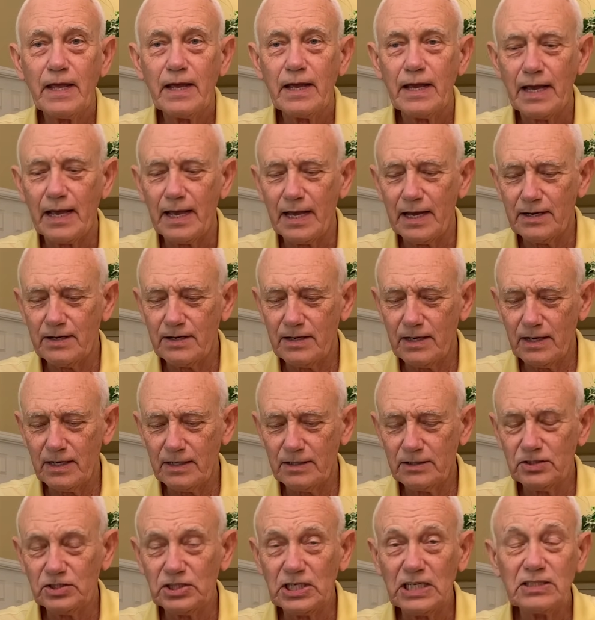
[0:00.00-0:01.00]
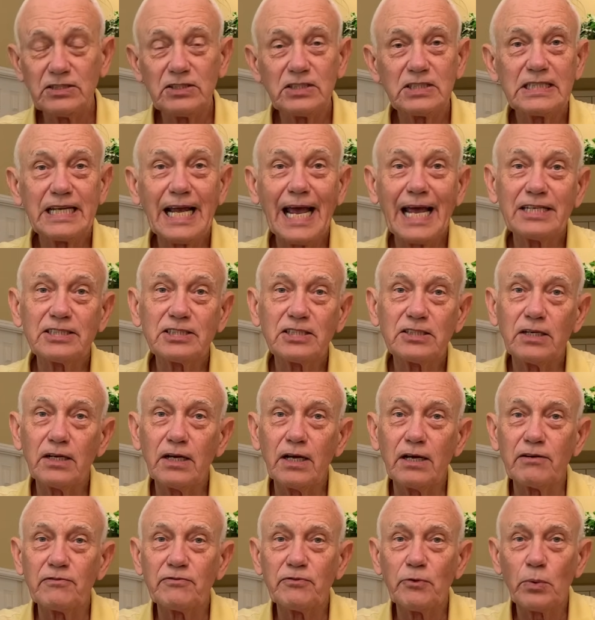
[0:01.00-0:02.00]
And uh, Jesus has to,
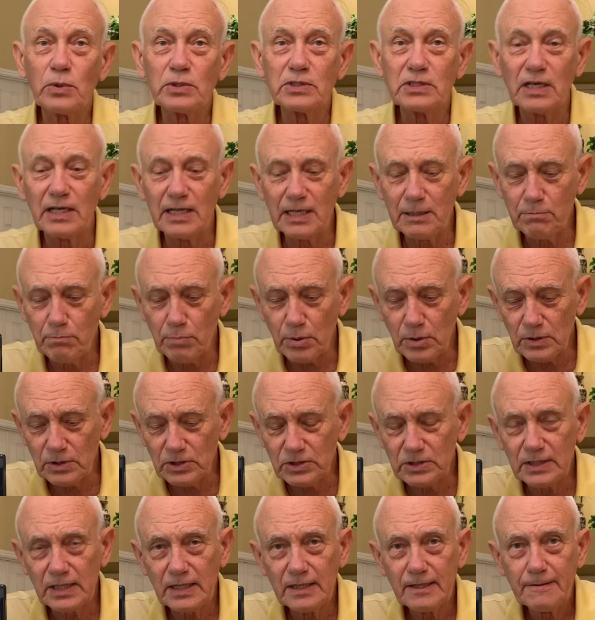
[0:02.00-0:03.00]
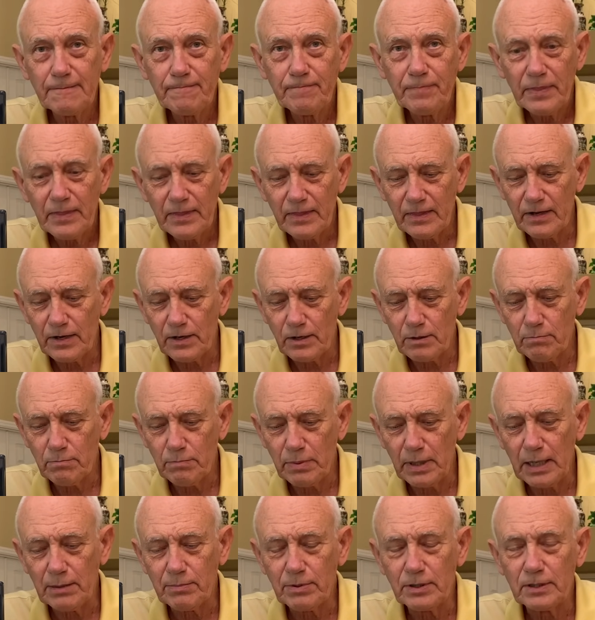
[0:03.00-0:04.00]
unfortunately, burst their
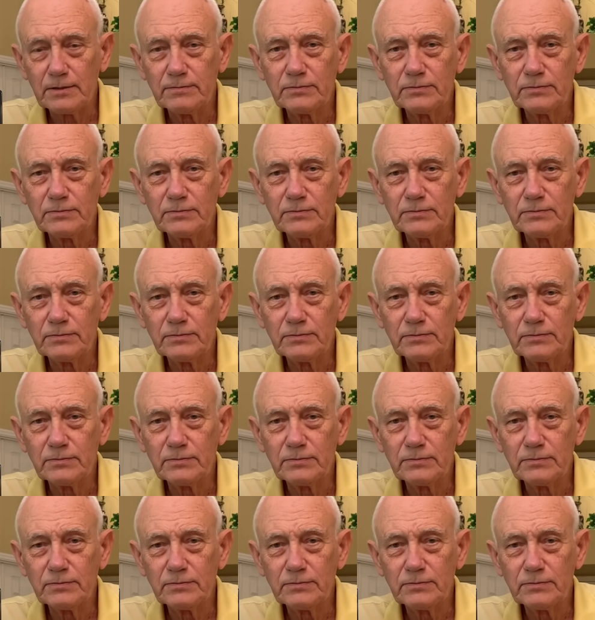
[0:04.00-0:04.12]
bubble.